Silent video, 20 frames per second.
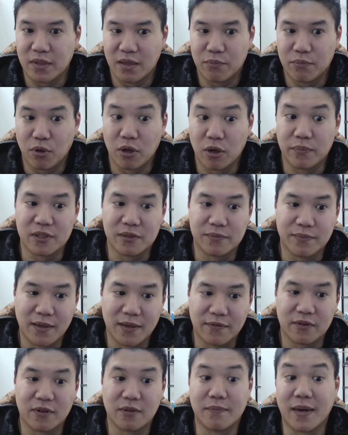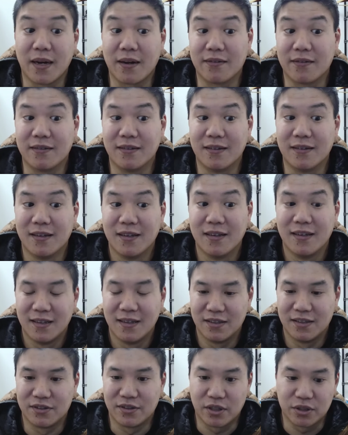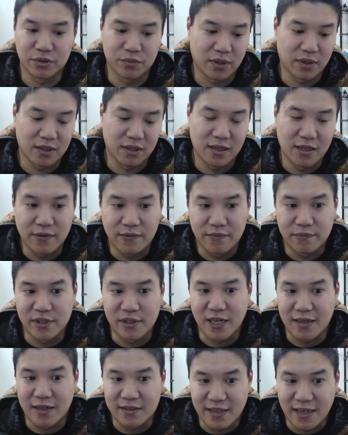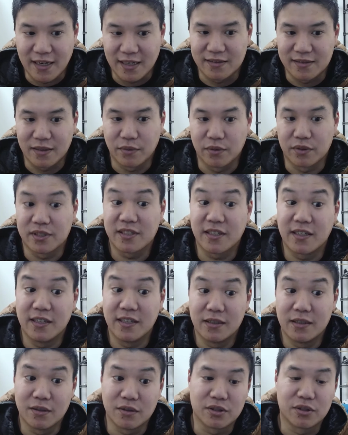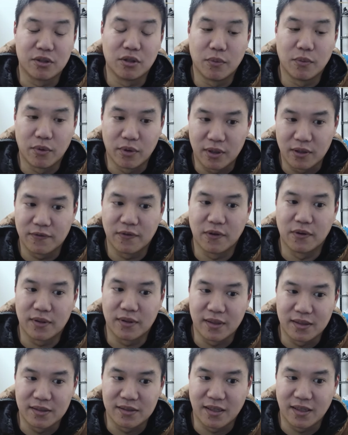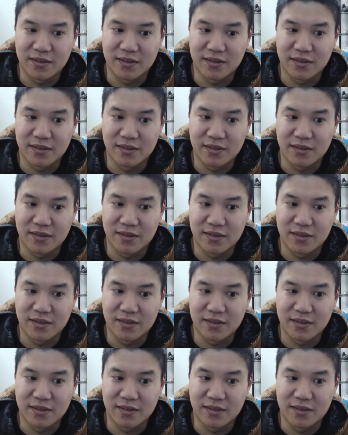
purpose made for the mountain. So I was wearing a lot of jackets that were ski or snowboarding focused.